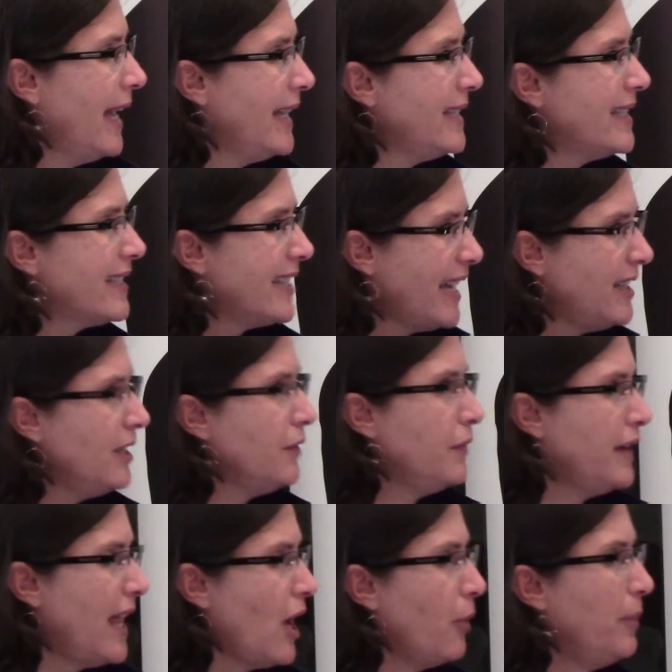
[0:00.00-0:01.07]

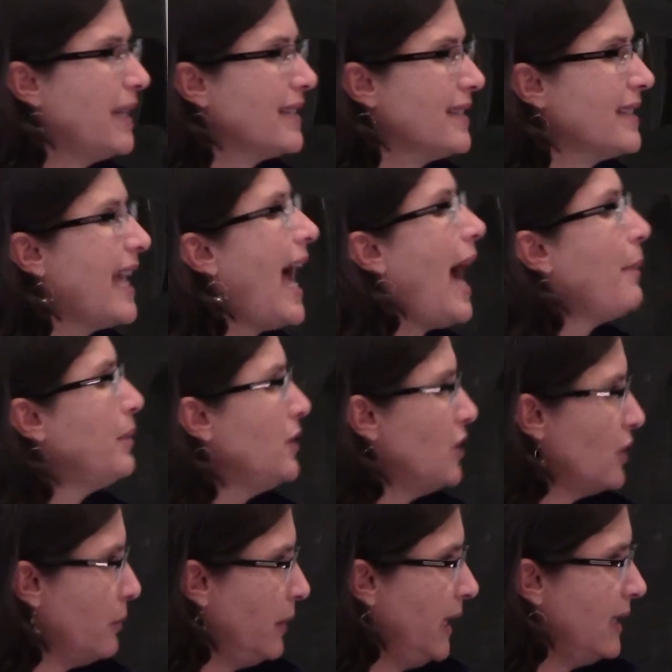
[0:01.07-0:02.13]
incentive now, because it's happened
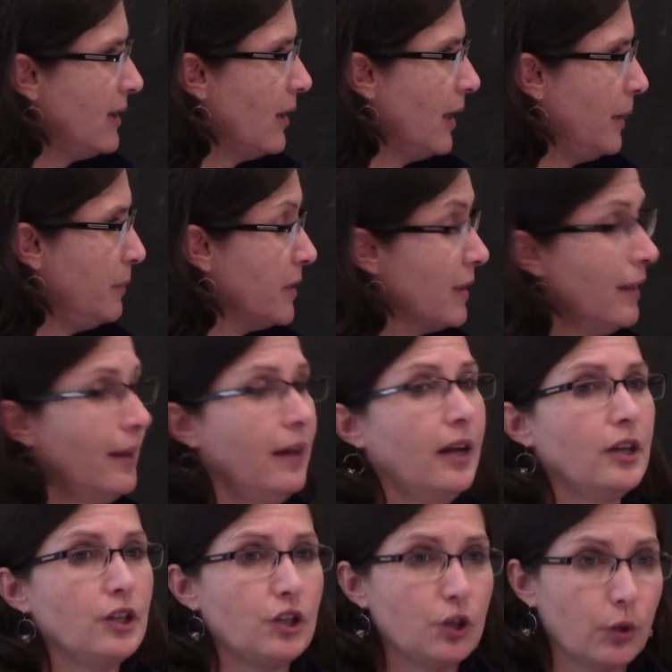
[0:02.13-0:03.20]
so many times.
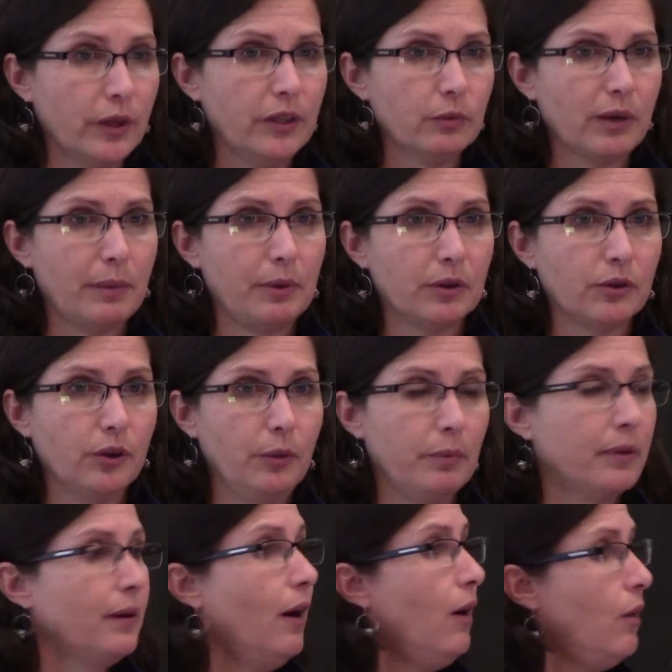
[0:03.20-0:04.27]
Join a rebel
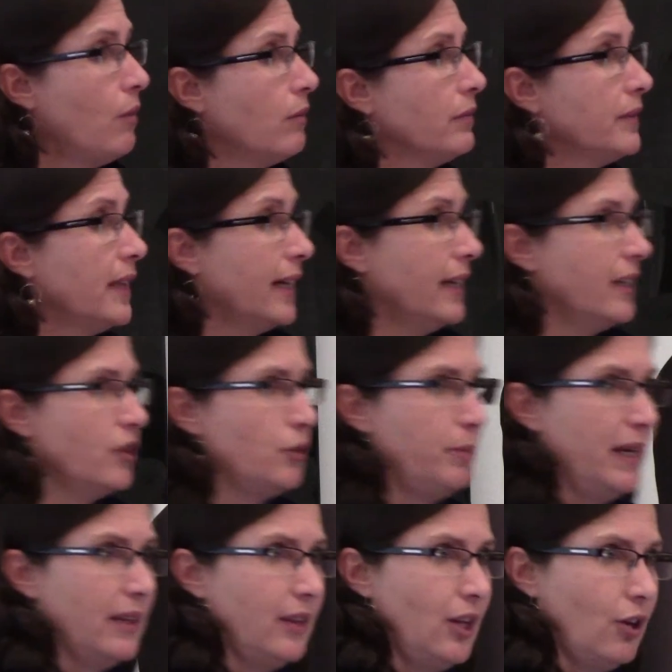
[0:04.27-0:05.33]
group, then I can
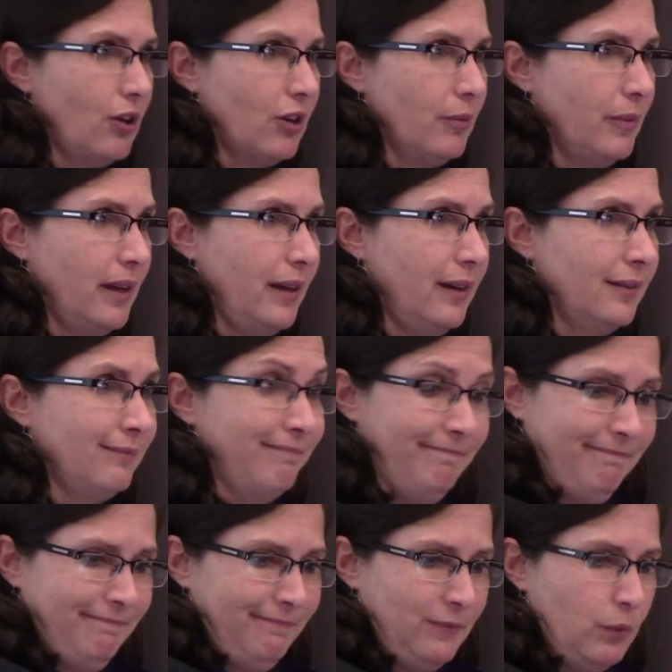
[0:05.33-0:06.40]
be in the army,
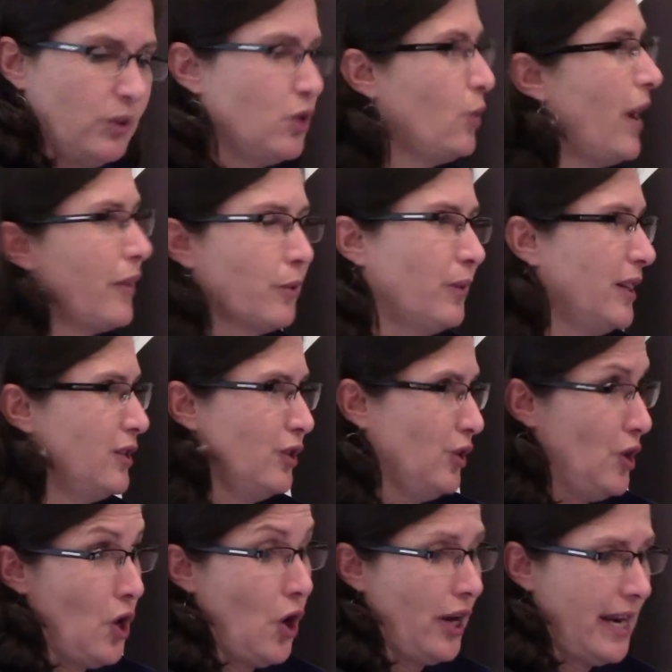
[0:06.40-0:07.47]
which you otherwise
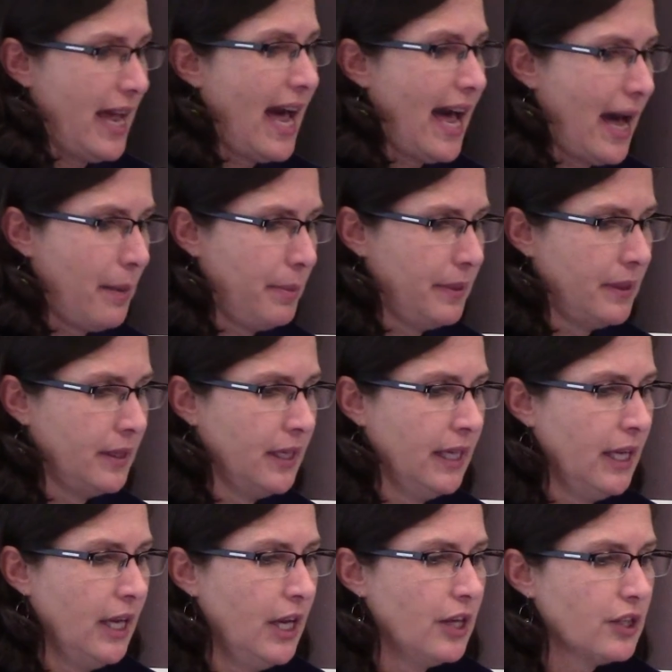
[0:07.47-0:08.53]
could not happen.
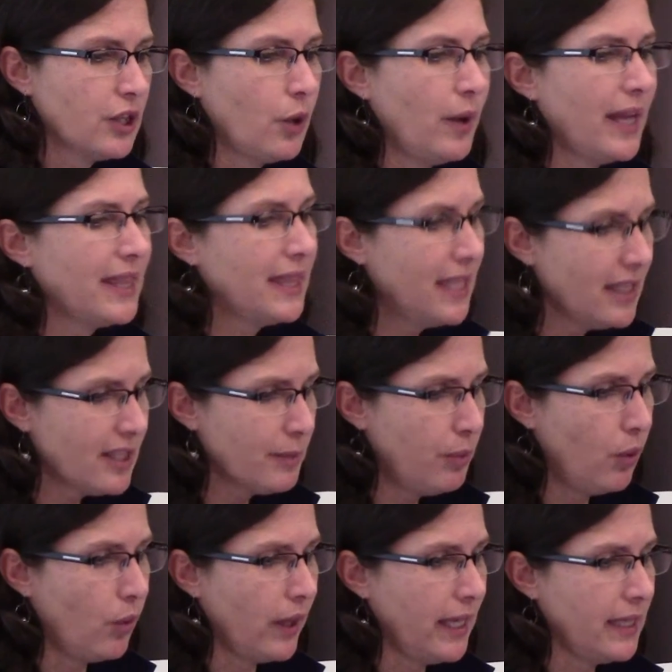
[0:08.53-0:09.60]
So at this
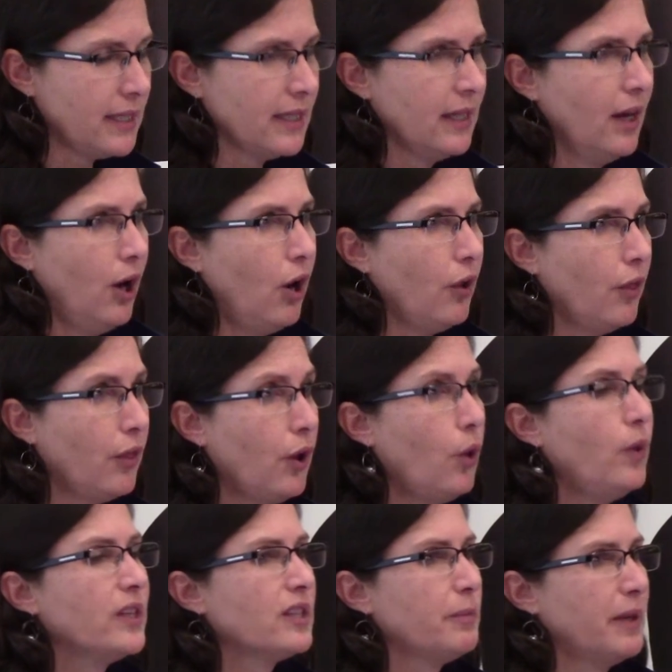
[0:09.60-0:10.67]
point,
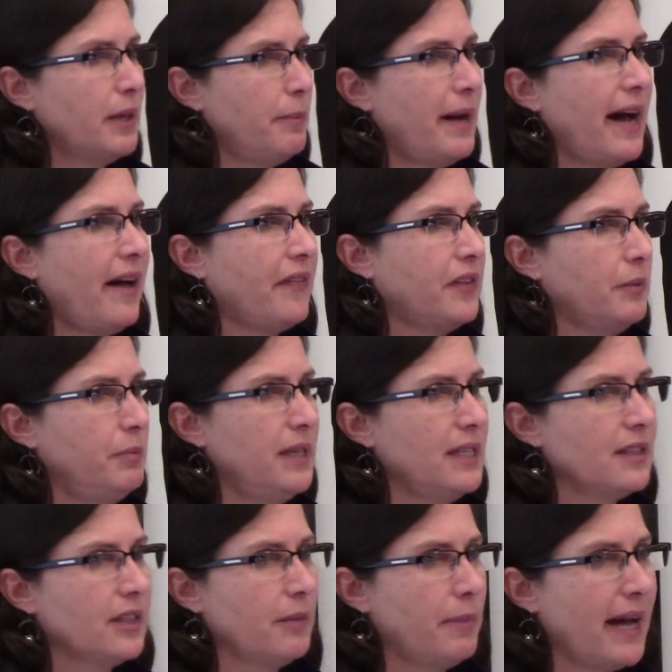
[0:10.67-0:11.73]
although it's been a path to
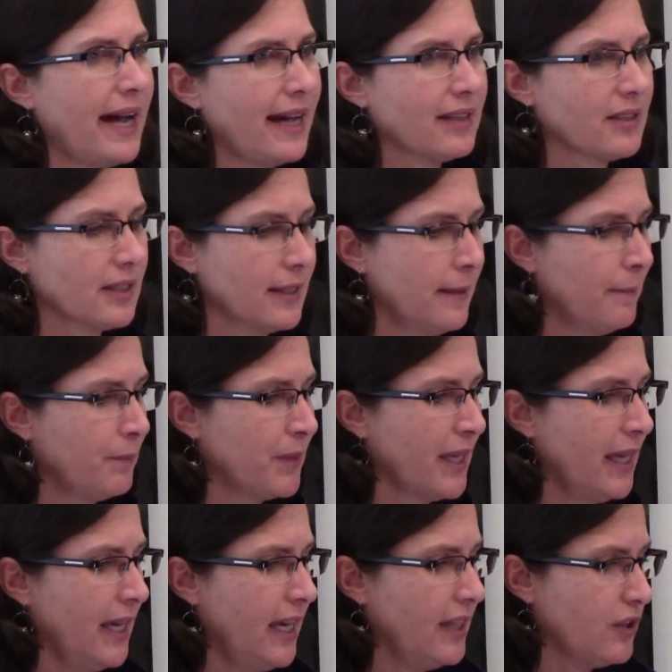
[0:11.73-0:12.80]
peace in the past,
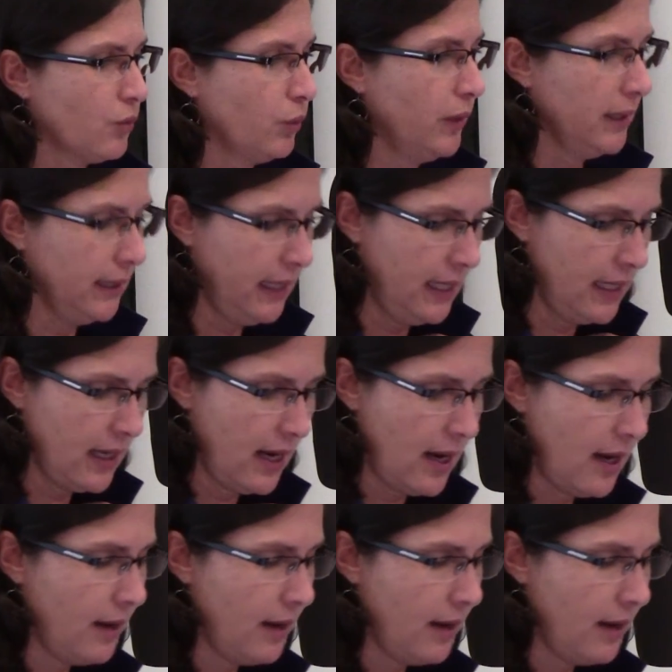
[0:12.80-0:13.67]
it's really